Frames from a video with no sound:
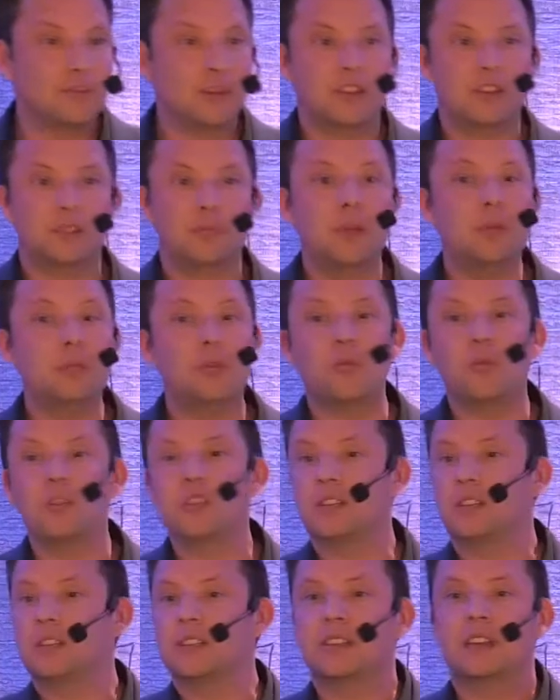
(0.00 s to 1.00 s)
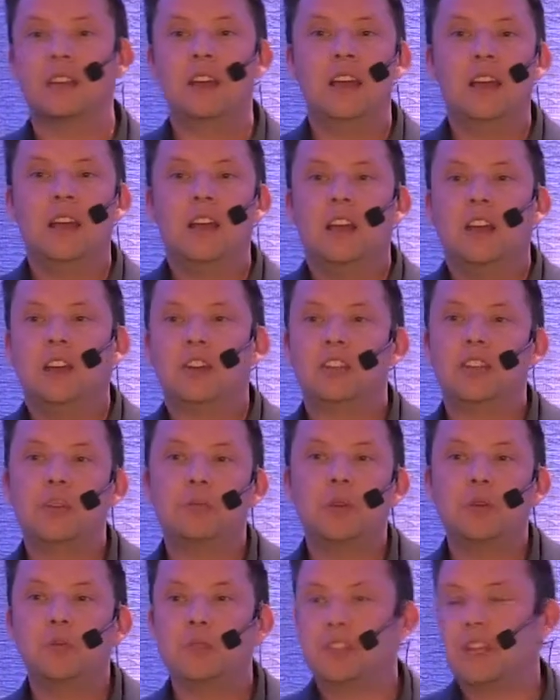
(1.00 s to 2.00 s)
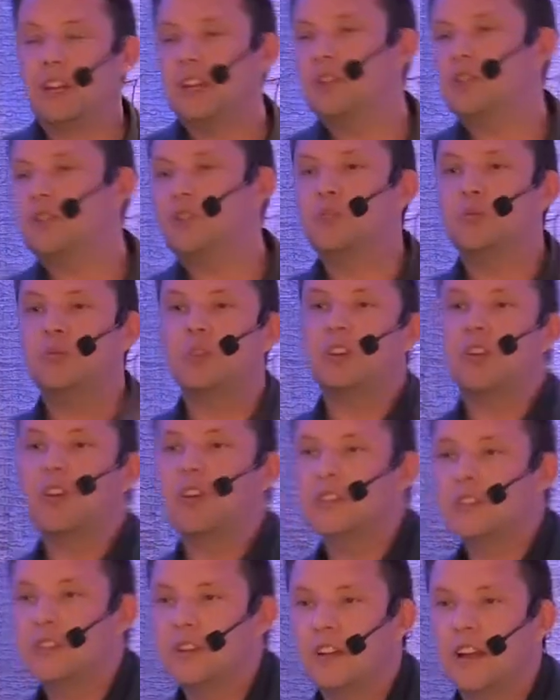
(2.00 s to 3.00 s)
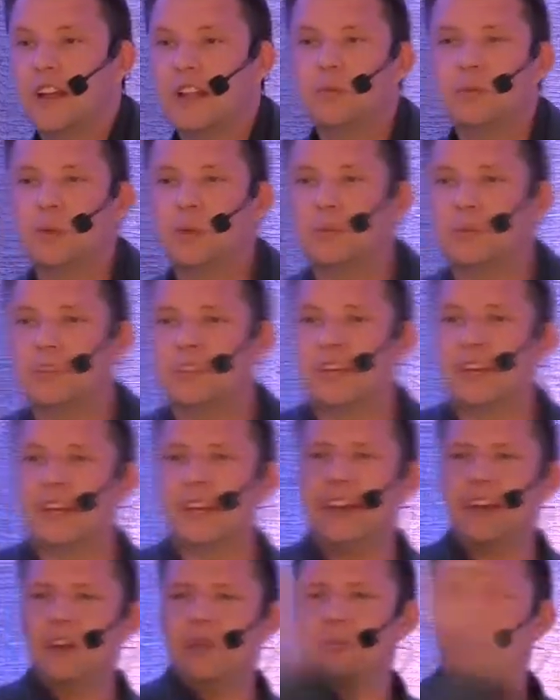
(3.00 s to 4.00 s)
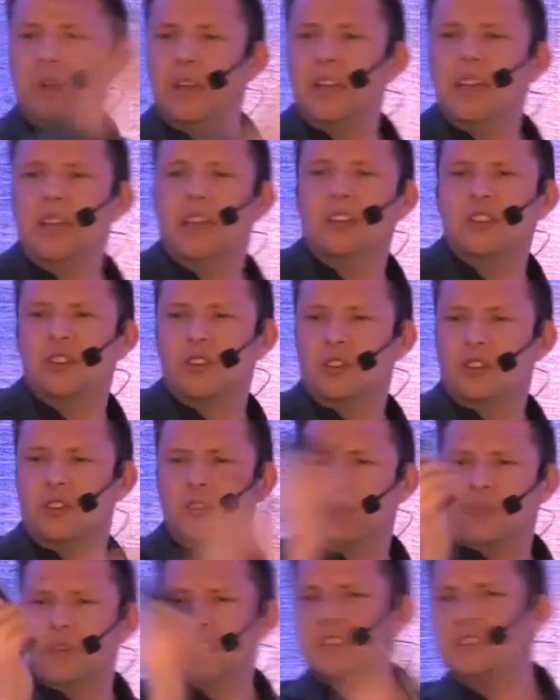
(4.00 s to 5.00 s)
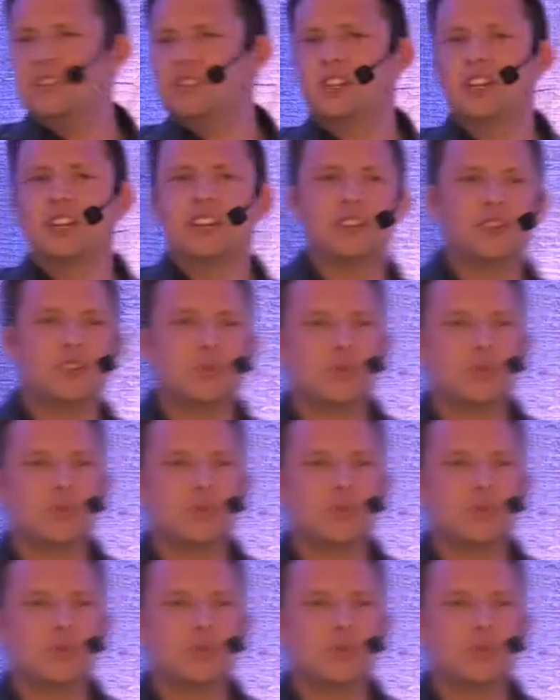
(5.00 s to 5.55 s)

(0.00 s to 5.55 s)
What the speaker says: because people were just, some people saying you shouldn't put the content on, other people saying let her be, it's her business, she can